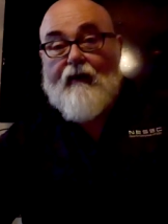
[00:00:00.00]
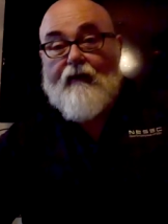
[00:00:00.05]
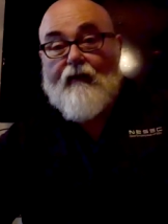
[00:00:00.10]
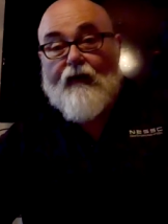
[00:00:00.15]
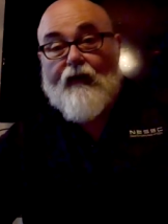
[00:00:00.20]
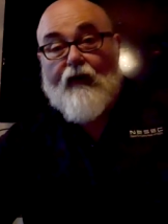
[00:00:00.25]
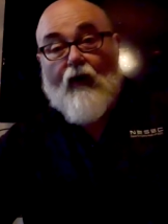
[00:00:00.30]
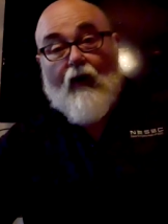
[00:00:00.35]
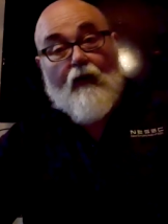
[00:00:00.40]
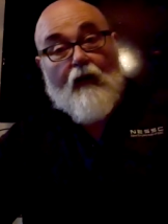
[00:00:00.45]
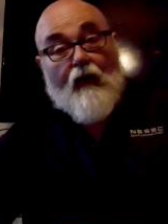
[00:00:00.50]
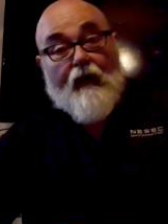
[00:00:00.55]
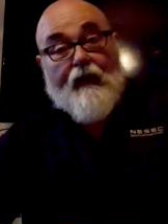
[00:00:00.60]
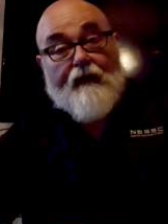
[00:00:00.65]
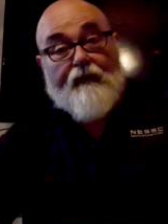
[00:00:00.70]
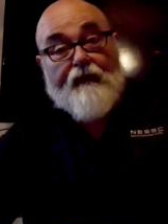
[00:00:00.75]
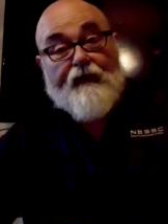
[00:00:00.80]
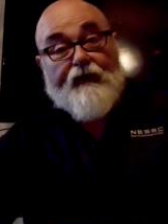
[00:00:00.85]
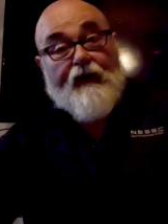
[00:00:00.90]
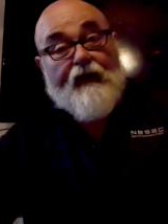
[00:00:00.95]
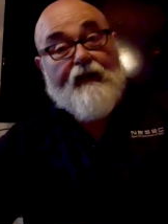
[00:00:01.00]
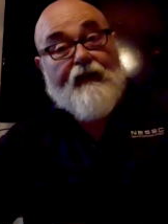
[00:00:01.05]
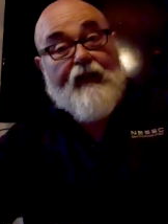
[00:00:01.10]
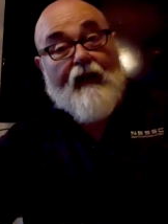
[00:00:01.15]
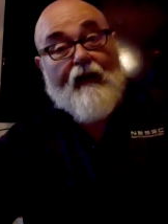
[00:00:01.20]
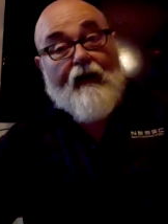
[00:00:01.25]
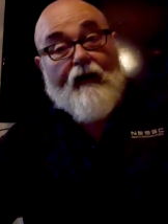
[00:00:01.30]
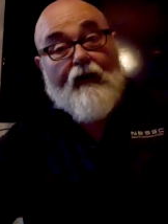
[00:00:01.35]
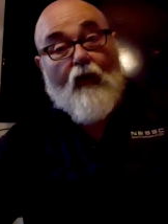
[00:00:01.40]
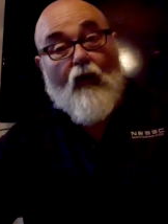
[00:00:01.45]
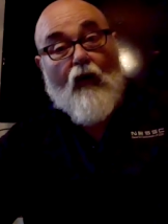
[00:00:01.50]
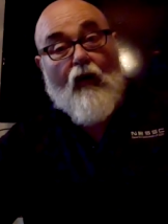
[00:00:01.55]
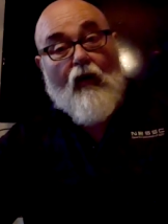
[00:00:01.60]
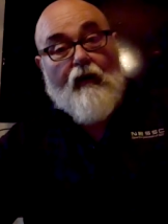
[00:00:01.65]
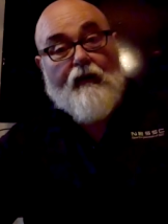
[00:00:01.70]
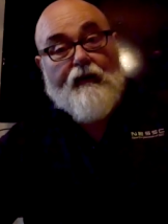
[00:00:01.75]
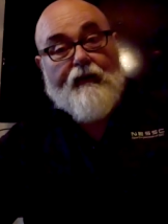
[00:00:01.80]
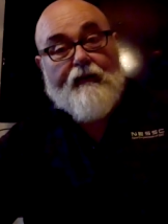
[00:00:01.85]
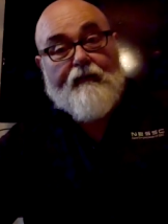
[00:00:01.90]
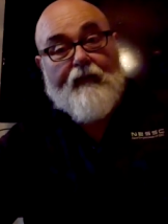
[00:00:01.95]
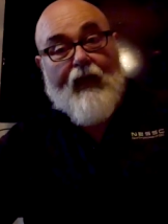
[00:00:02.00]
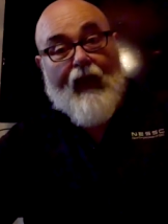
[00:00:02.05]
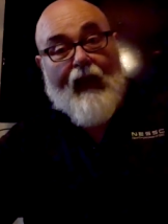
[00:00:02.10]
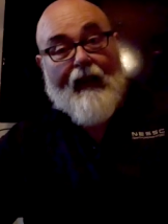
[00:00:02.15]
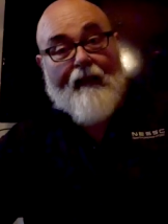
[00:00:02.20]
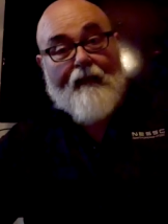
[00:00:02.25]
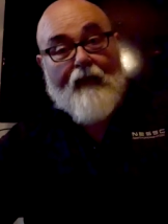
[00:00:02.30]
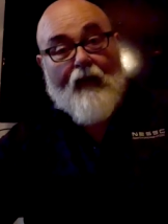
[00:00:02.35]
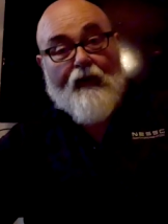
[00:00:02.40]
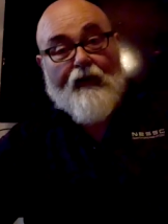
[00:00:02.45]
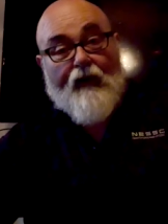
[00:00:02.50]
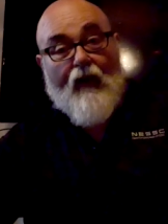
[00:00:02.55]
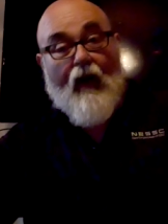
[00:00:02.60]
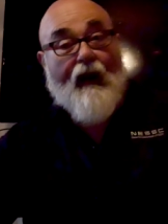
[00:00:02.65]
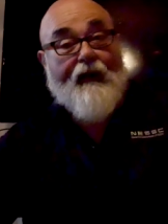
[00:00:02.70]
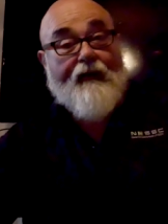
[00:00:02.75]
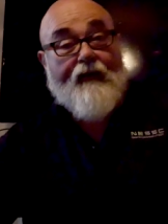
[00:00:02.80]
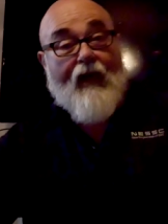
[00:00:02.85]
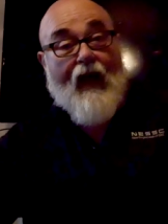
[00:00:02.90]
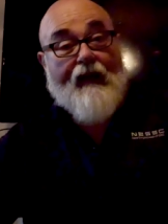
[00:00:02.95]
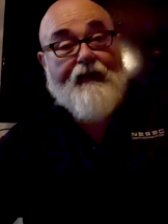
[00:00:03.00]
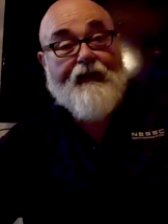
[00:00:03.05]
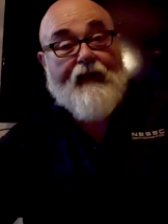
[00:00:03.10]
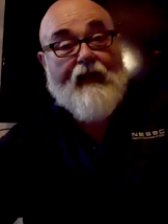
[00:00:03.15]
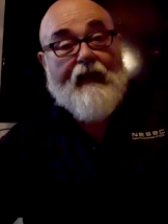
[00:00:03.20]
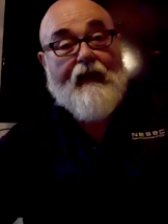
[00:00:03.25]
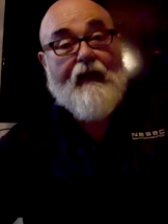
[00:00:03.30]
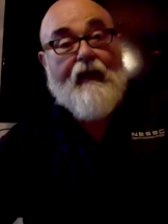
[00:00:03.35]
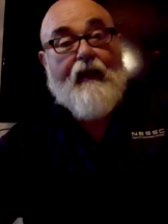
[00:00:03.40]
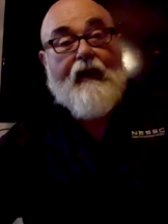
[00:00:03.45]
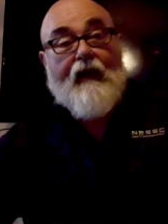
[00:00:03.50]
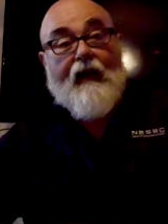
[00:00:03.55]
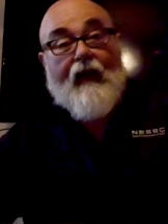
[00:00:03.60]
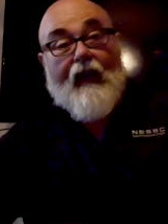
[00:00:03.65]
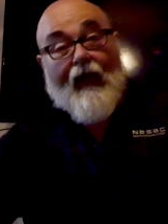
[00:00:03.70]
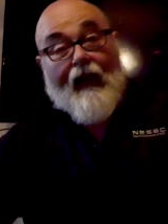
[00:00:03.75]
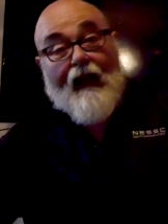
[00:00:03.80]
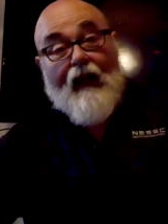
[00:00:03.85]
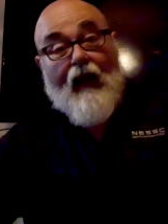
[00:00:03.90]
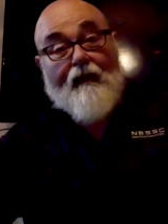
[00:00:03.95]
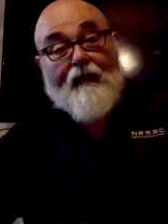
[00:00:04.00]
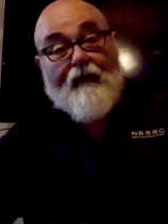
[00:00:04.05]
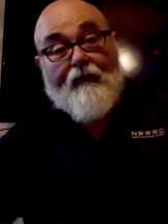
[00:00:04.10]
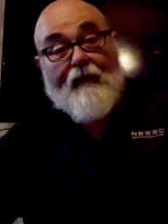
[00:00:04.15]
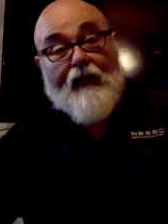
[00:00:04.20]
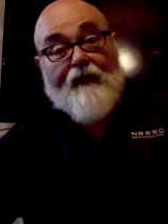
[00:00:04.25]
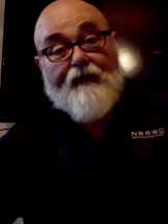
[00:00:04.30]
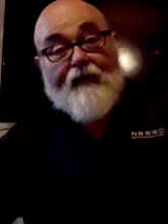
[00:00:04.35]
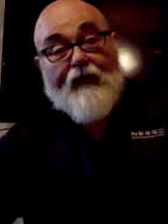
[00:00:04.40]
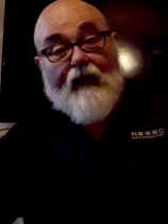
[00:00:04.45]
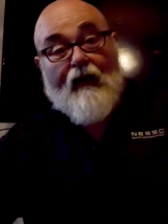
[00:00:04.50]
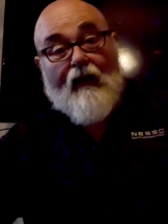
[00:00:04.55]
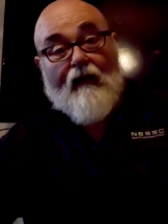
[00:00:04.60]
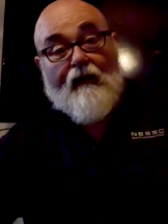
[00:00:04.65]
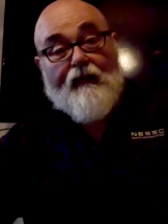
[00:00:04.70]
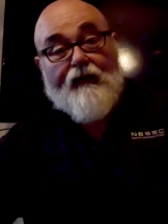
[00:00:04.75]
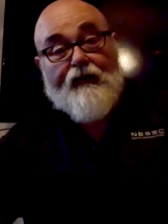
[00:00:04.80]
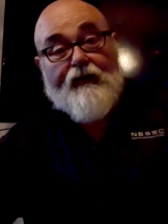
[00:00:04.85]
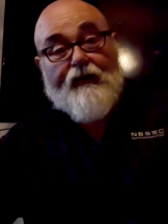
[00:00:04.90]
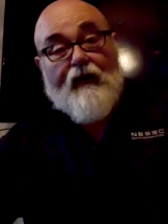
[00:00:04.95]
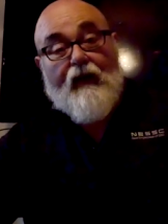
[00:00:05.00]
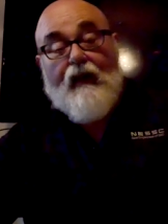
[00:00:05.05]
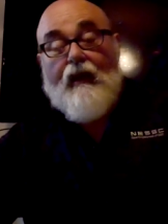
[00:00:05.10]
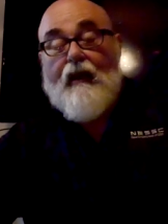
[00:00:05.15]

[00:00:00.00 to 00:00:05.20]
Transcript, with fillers: with artwork that was existing on the walls, adding both contrasting and complementary colors.